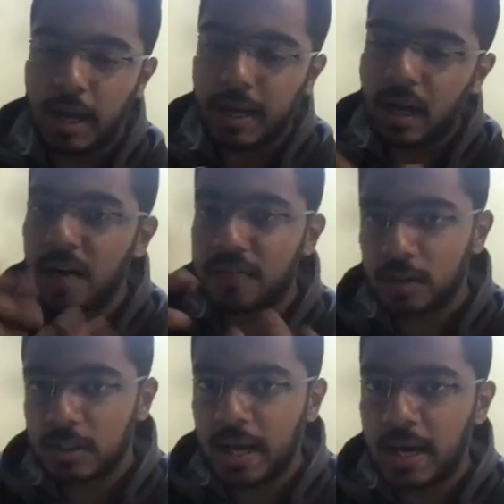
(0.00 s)
And
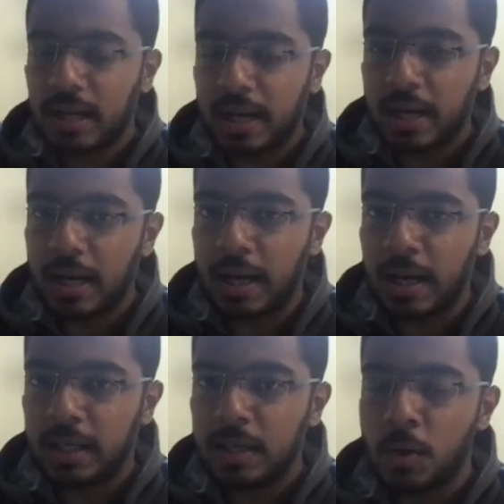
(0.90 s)
after that,
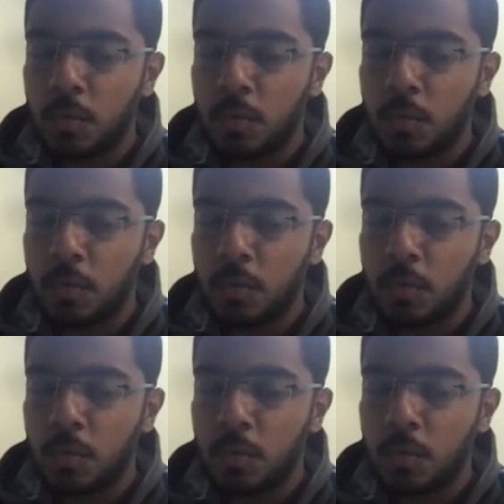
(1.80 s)
I